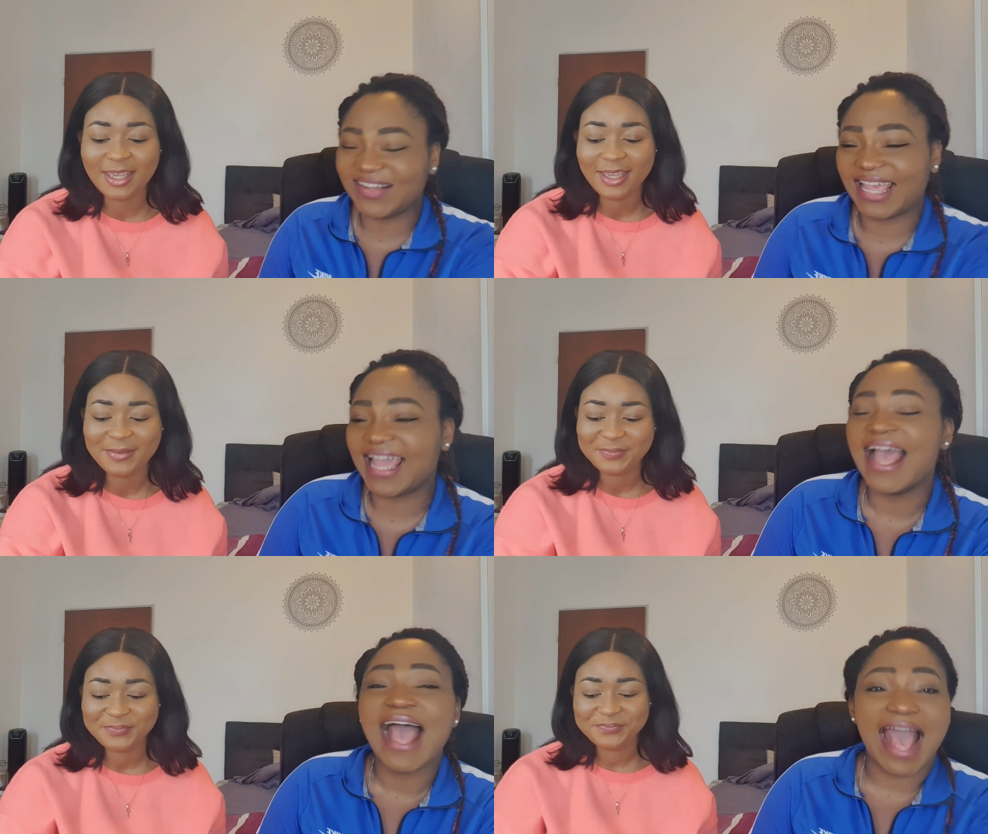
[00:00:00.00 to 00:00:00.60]
Speaker 1: okay.
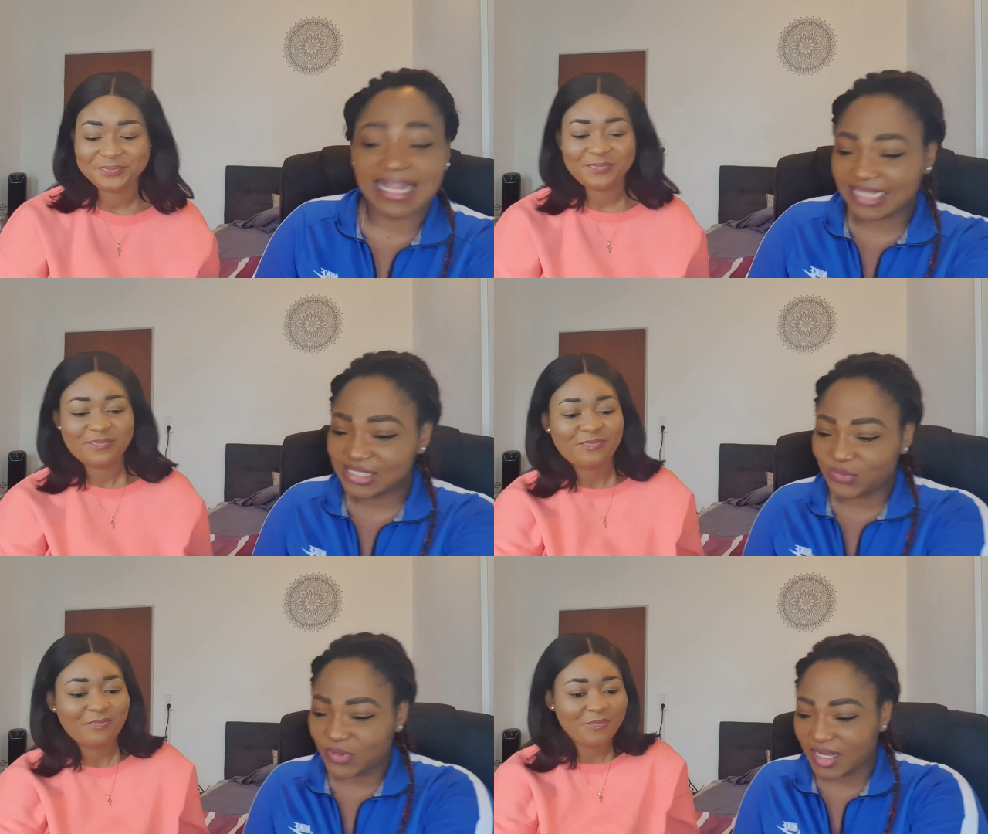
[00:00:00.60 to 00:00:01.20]
And
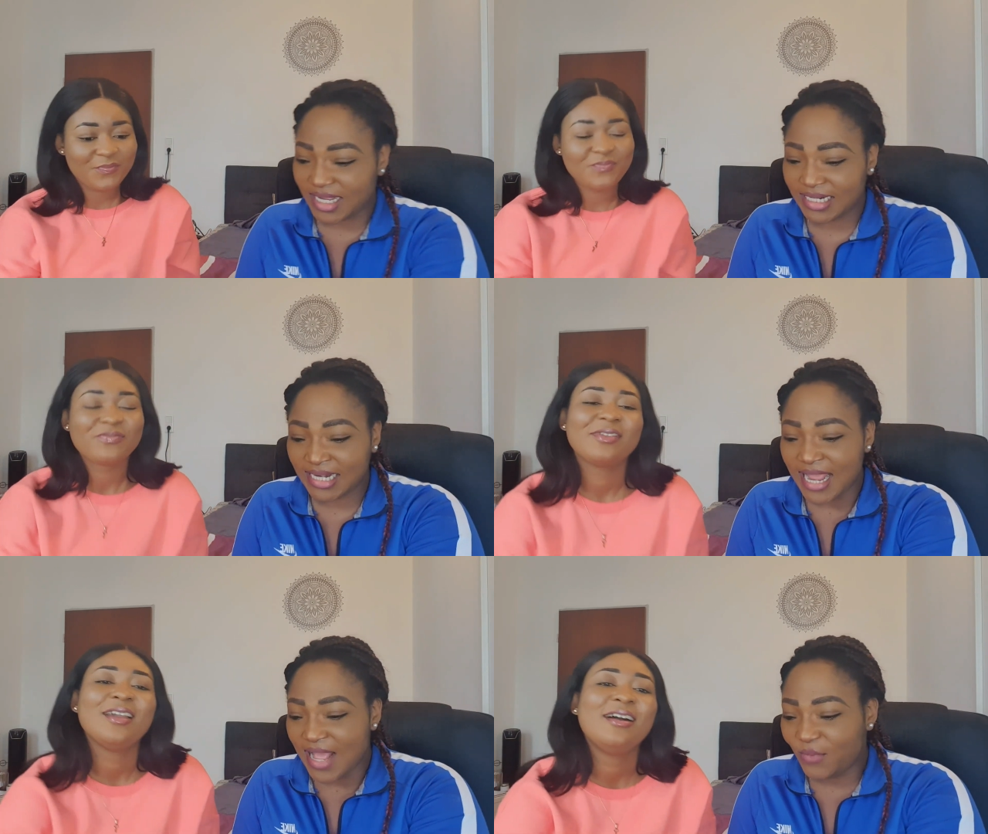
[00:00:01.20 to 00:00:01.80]
this one,
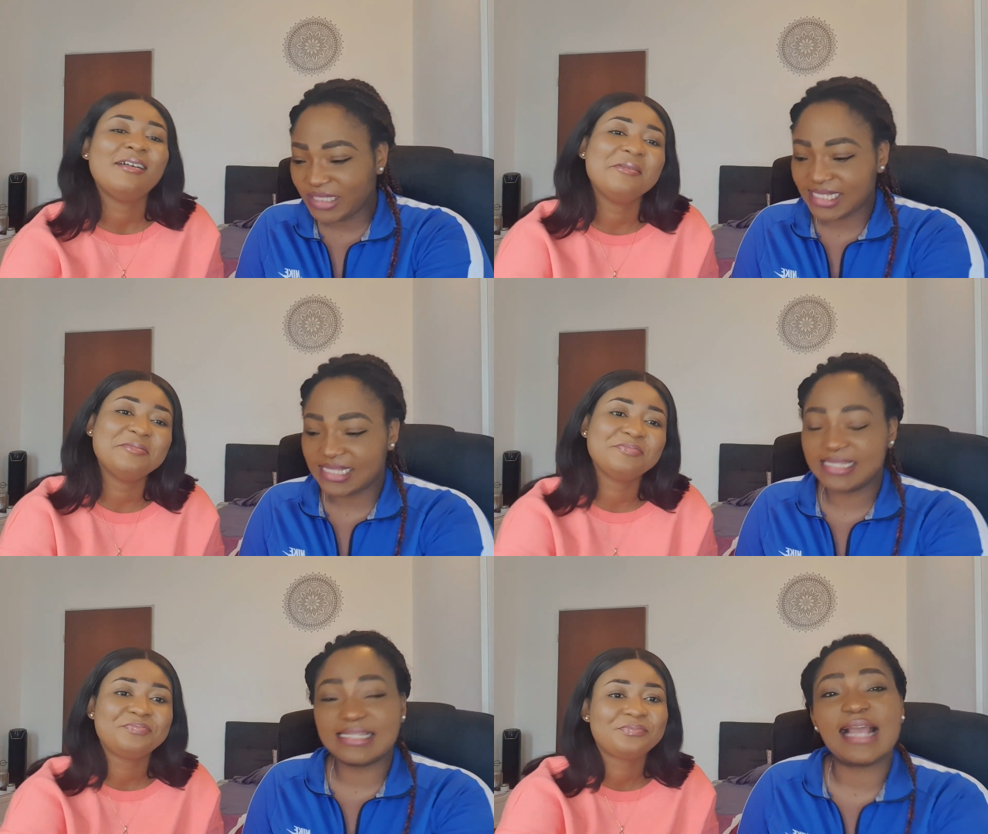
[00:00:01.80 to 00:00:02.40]
which is
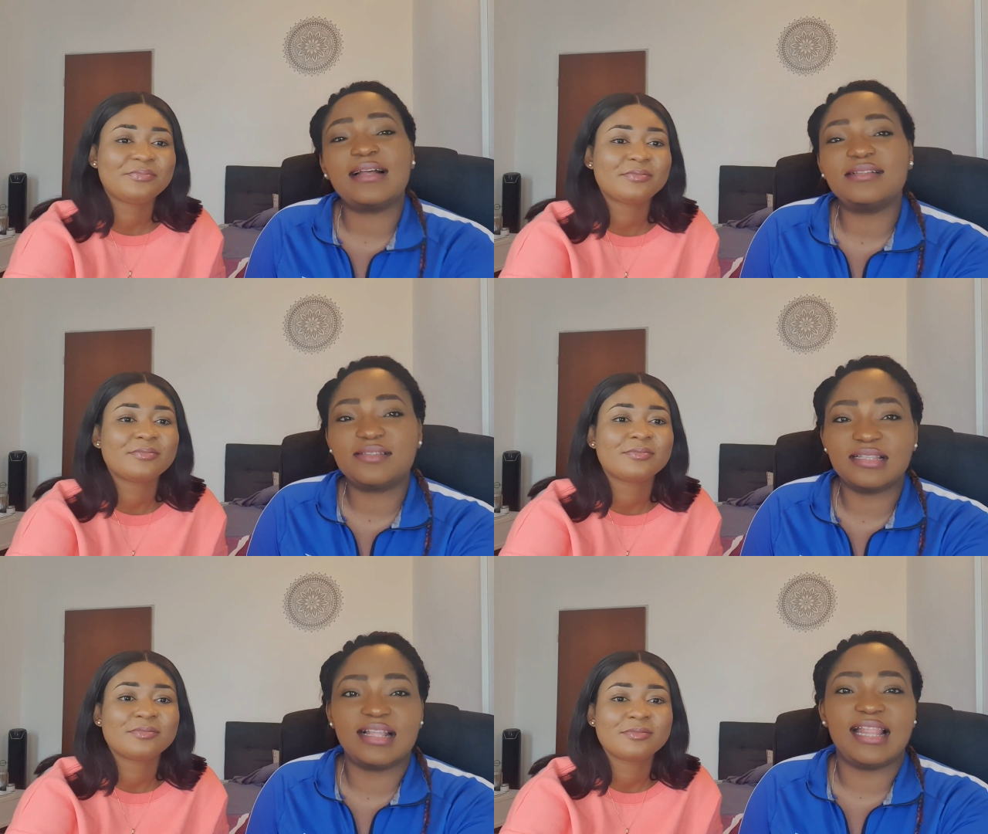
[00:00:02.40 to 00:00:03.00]
the second
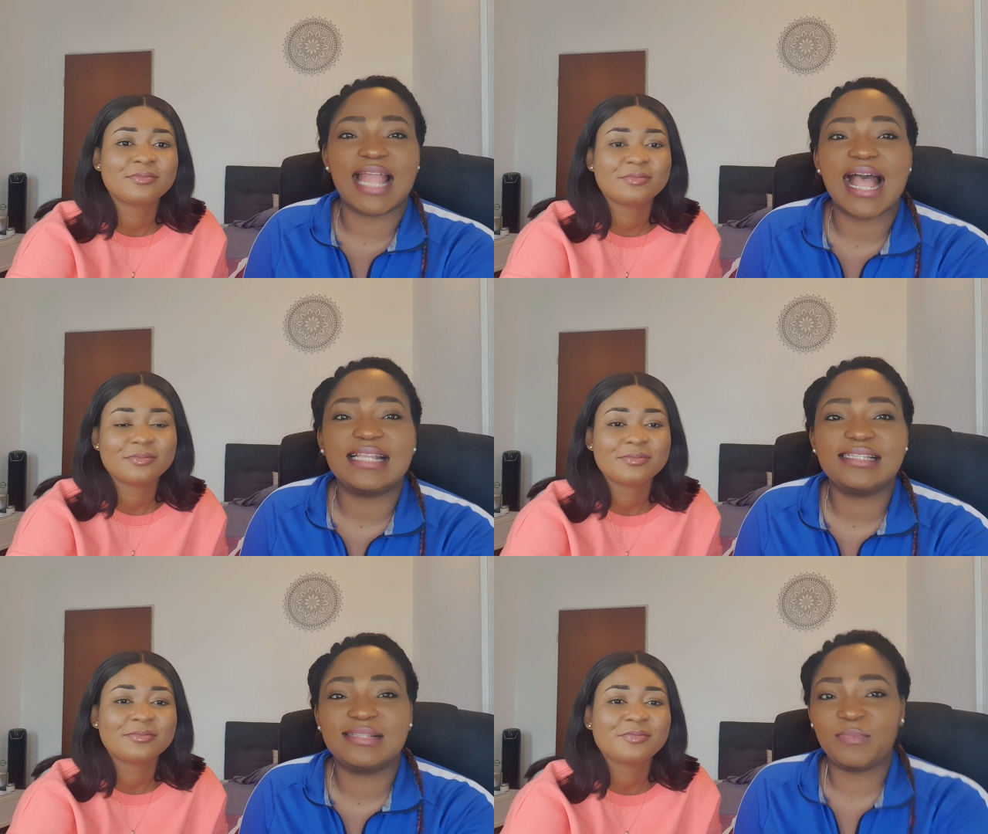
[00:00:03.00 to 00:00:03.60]
to the
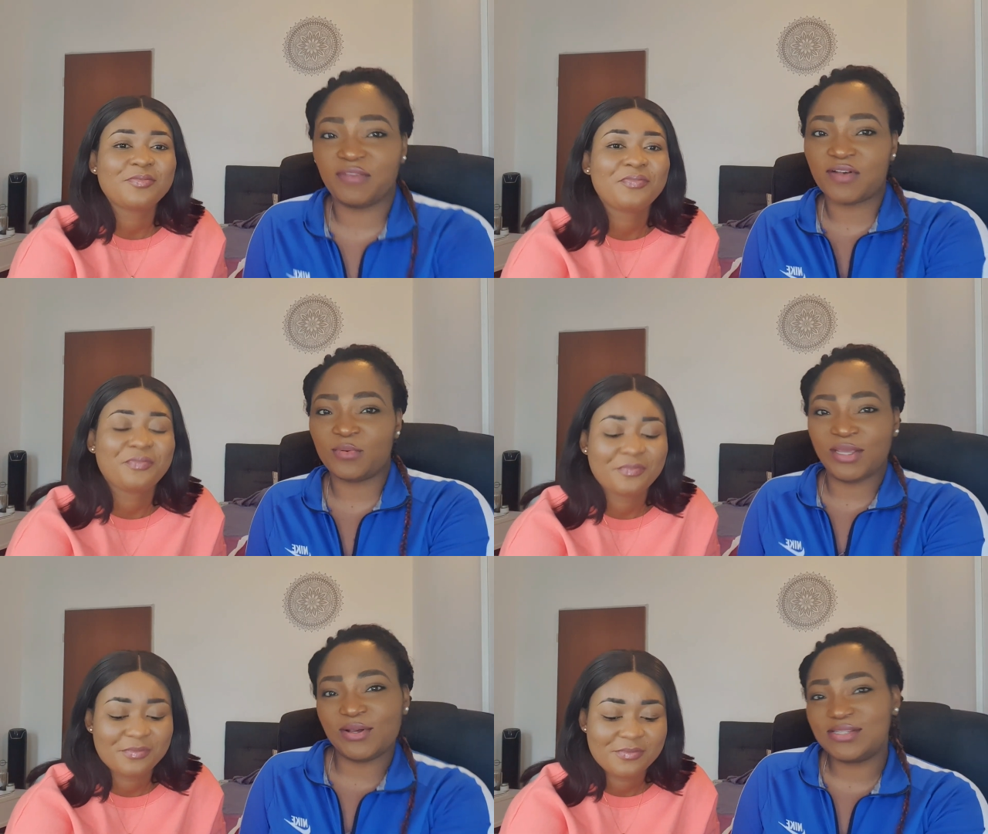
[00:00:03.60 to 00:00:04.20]
last, before
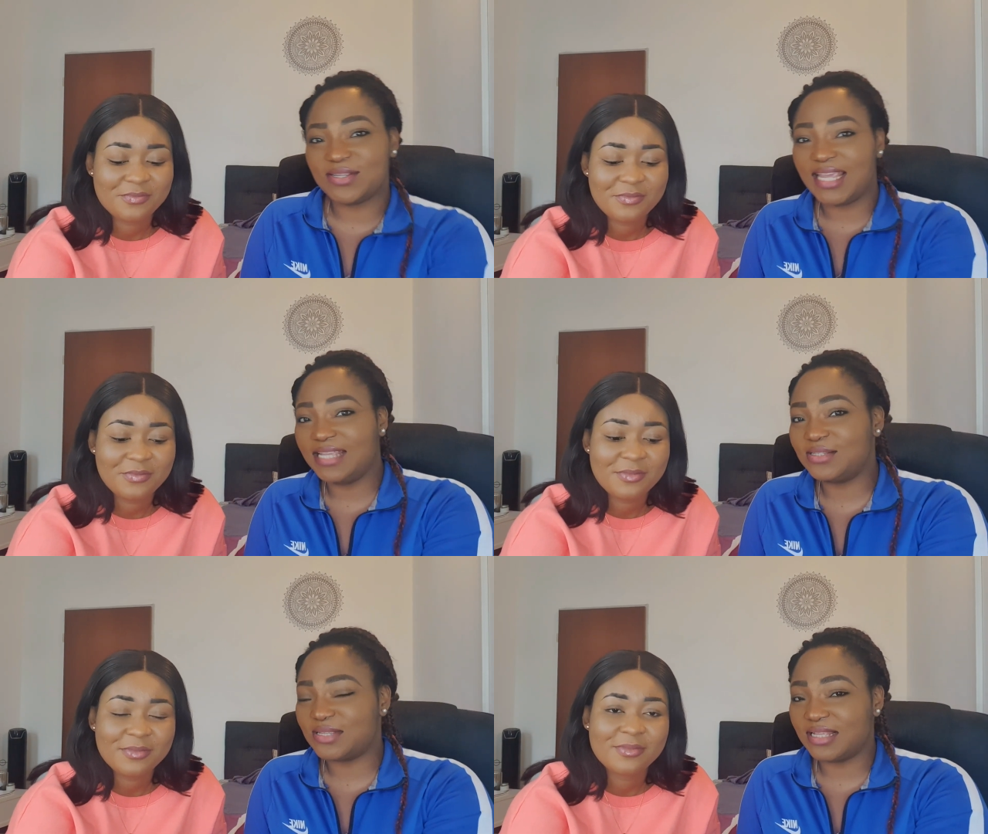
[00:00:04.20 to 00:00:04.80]
we go to
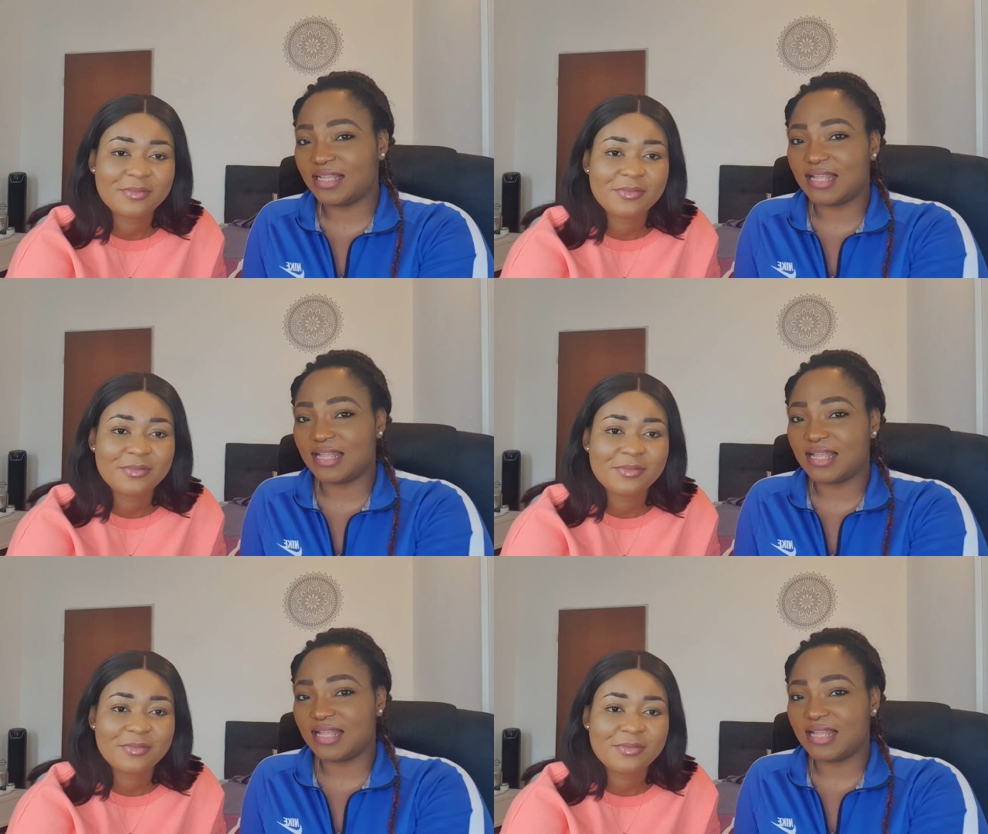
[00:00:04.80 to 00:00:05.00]
into the